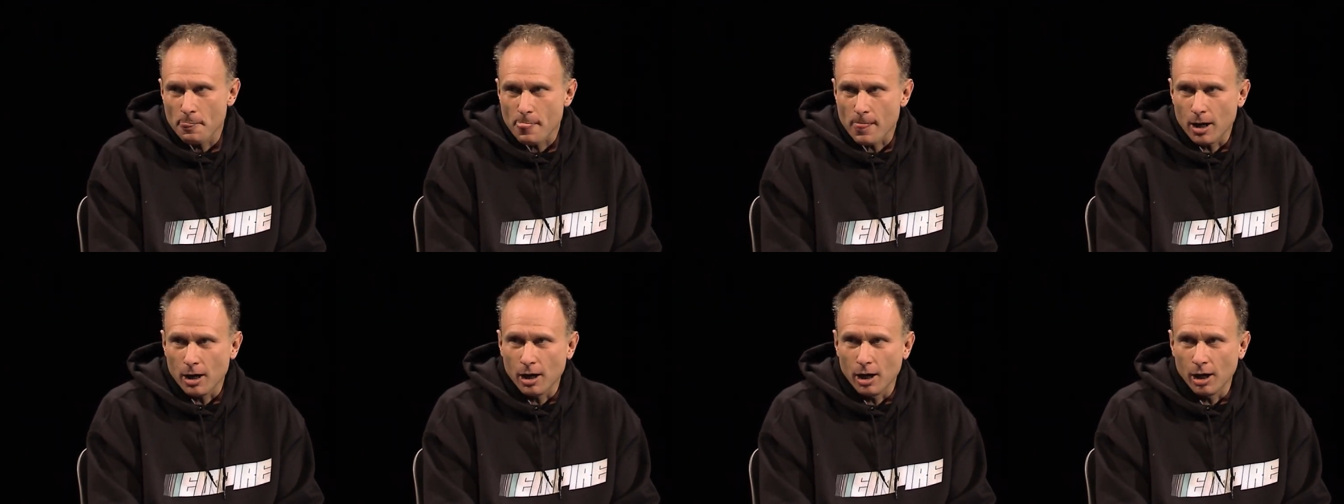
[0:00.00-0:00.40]

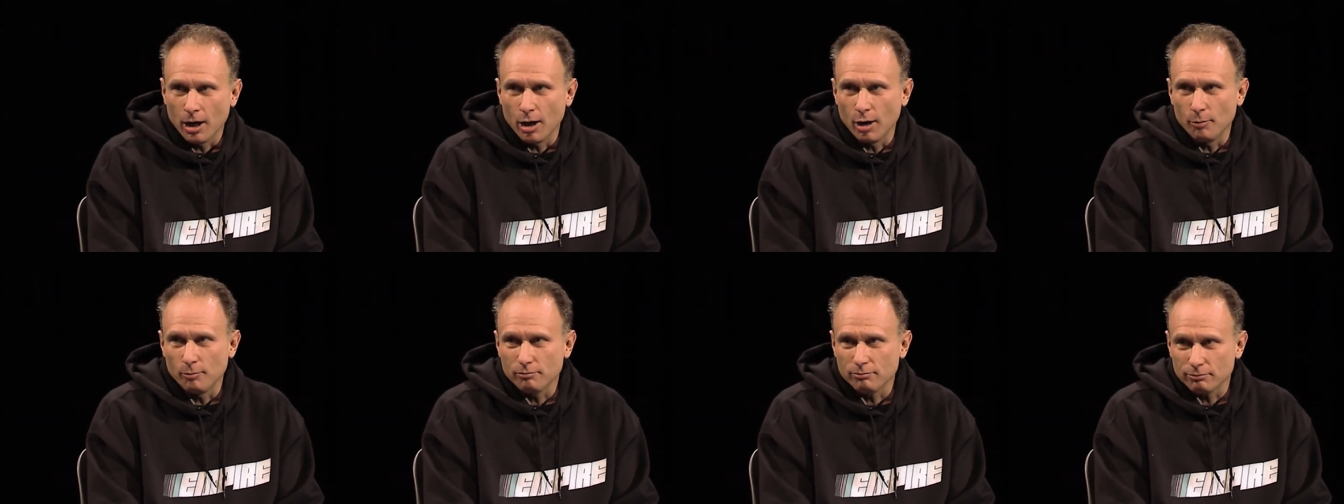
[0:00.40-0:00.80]
Rub um, some
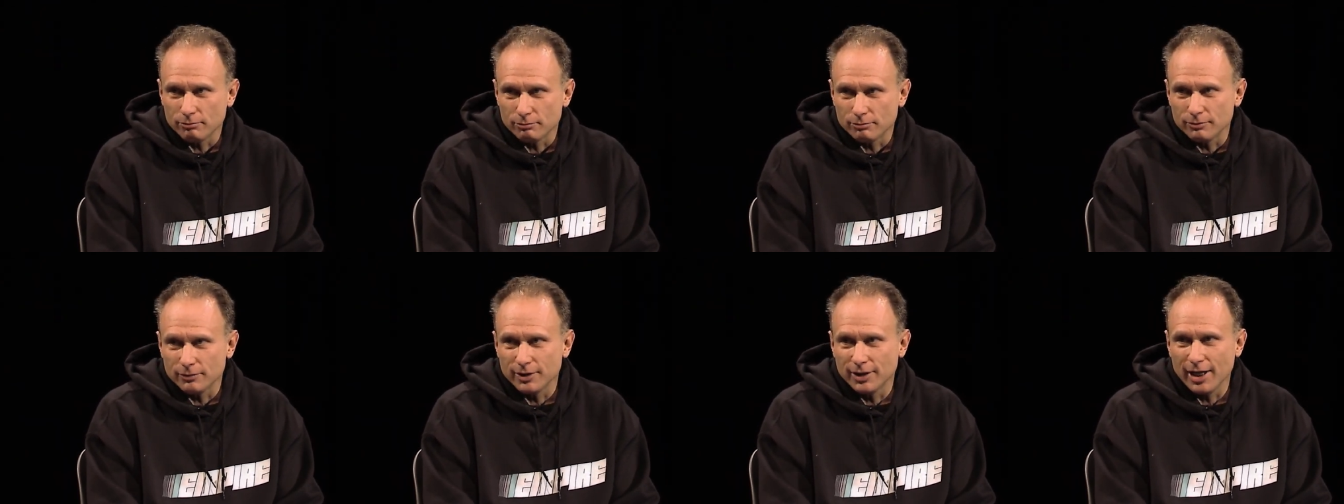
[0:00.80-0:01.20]
dirt um, on it,
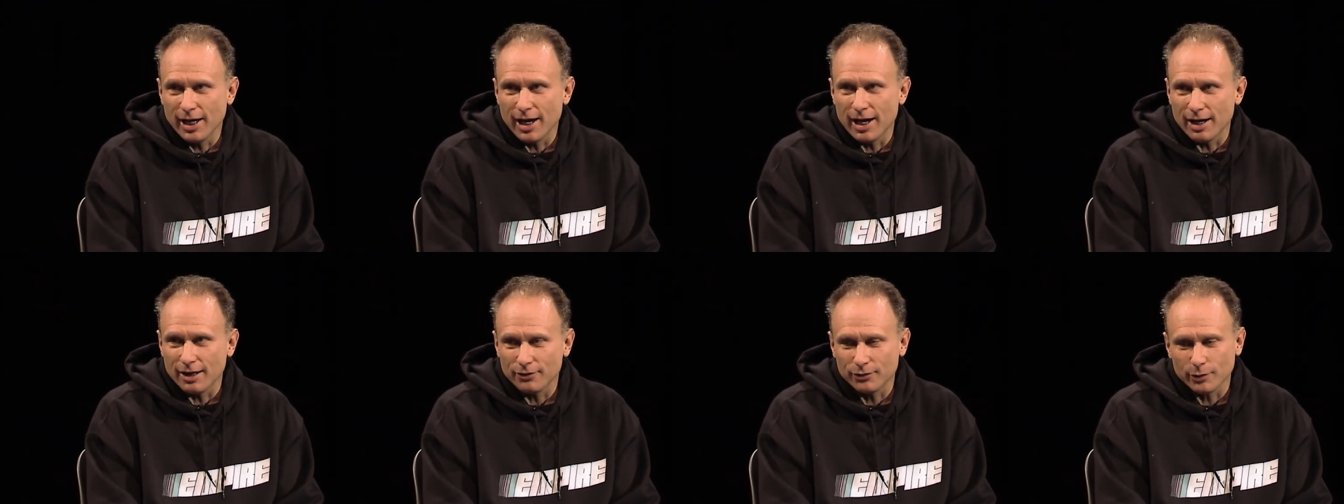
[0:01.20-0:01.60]
right?
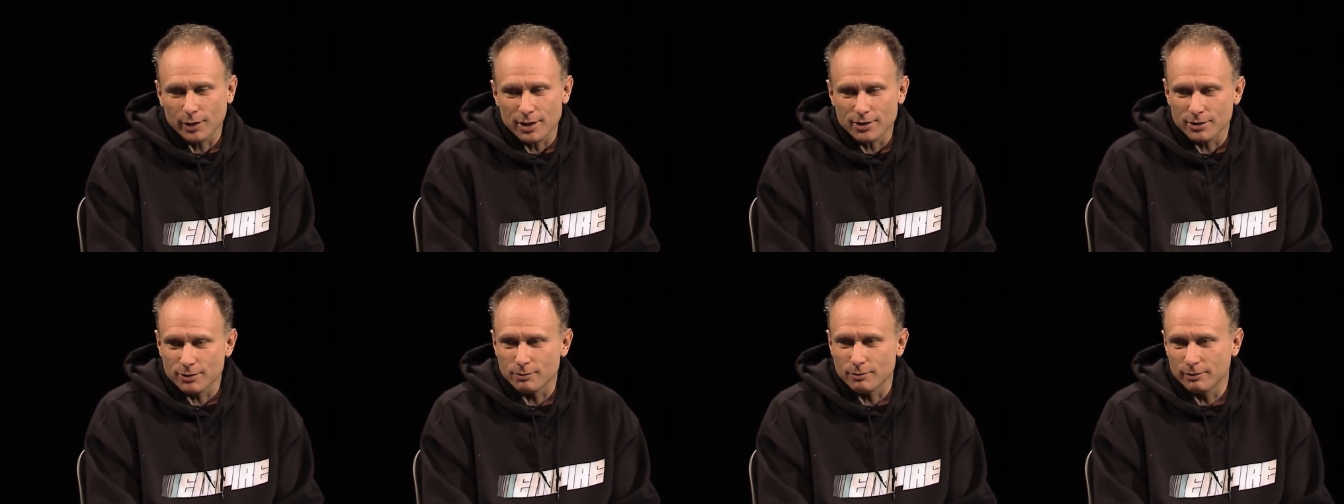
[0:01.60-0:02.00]
Yeah. So I
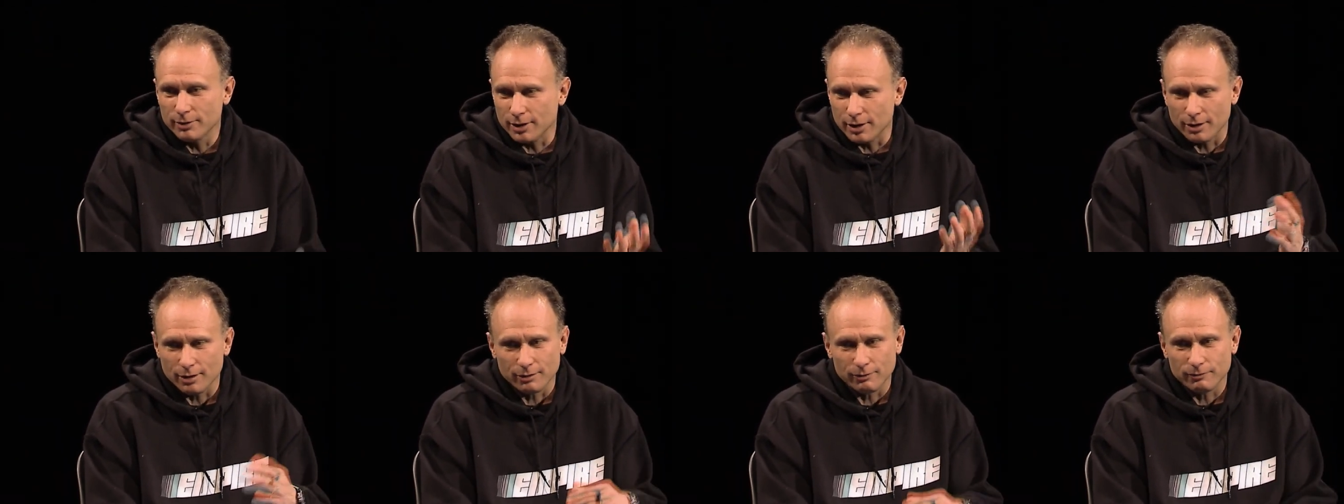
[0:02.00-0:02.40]
just you
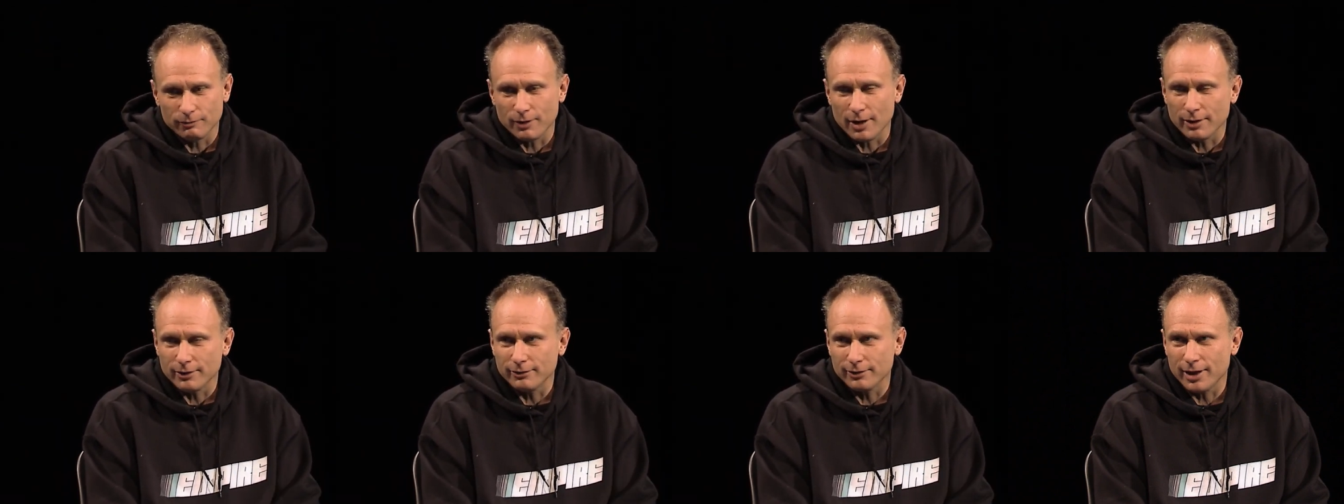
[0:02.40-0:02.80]
know
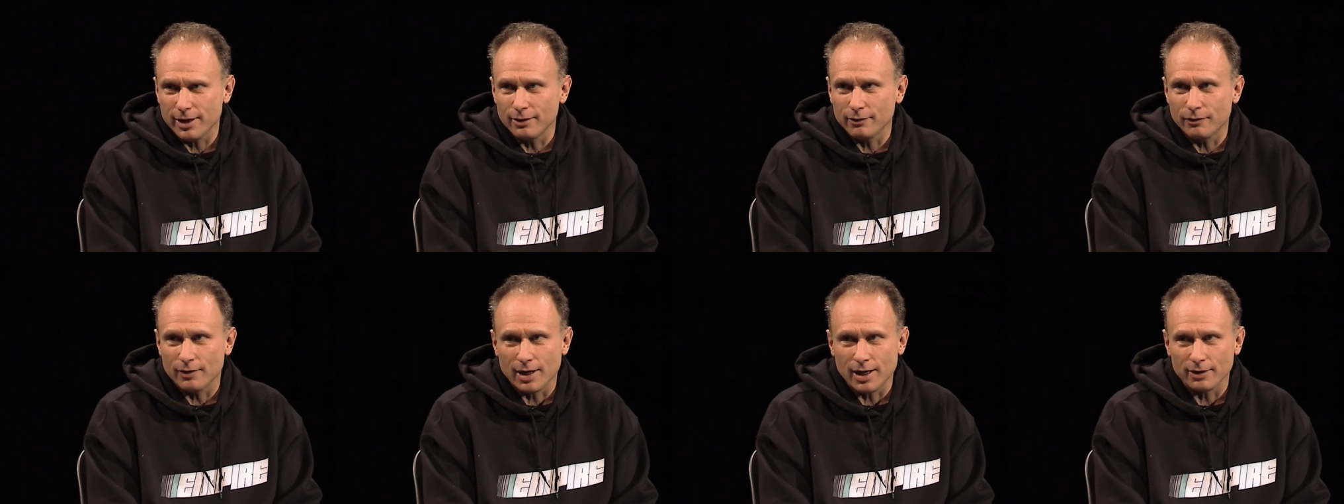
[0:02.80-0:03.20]
day of
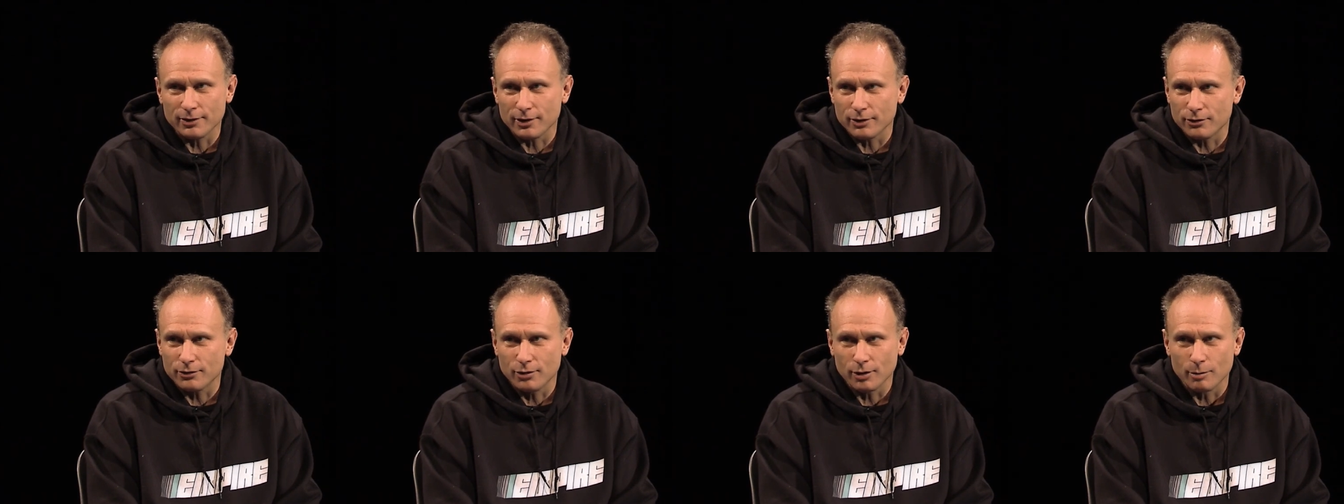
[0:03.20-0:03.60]
the finals,
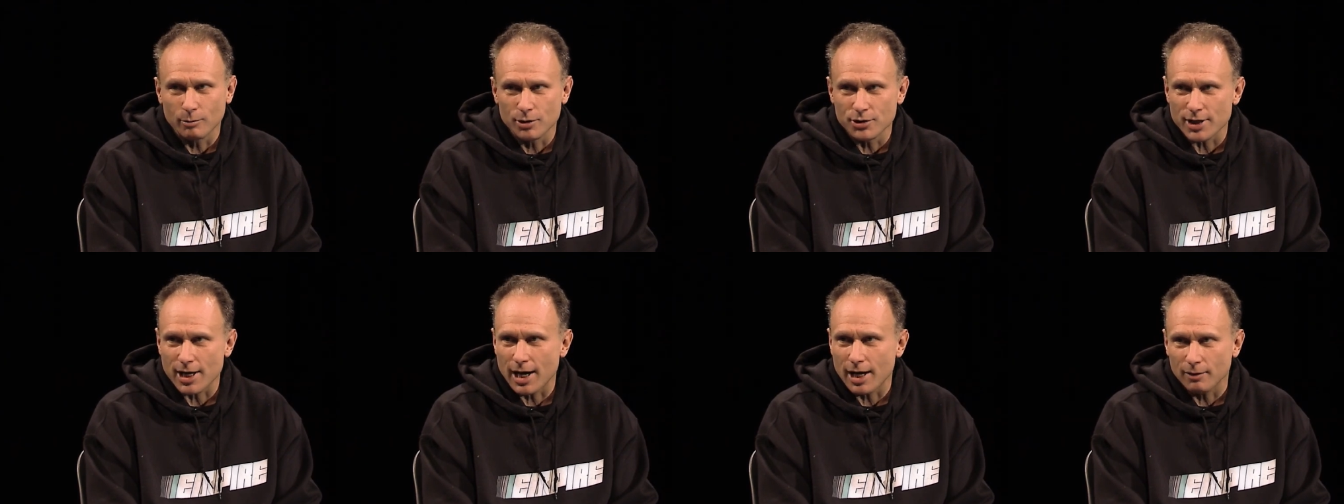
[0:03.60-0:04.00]
I just took a
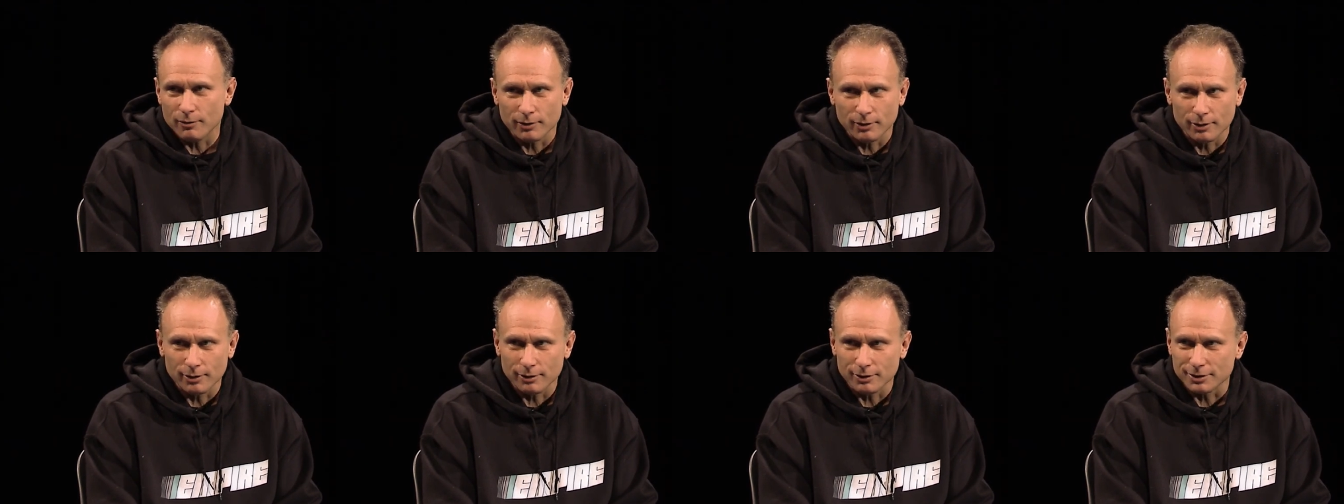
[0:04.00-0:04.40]
bunch of
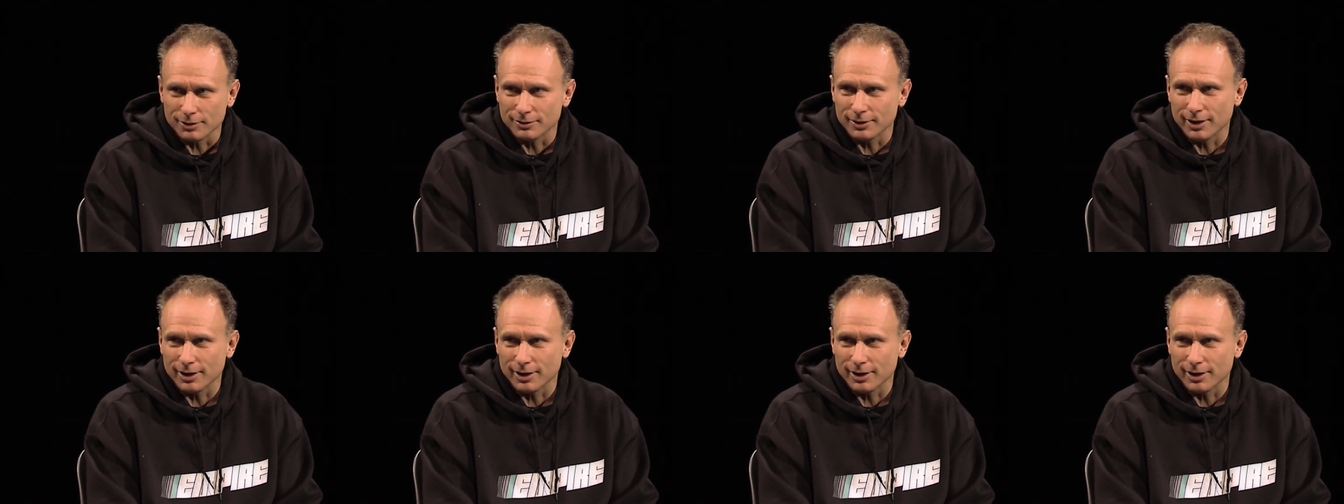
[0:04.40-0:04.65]
Advil and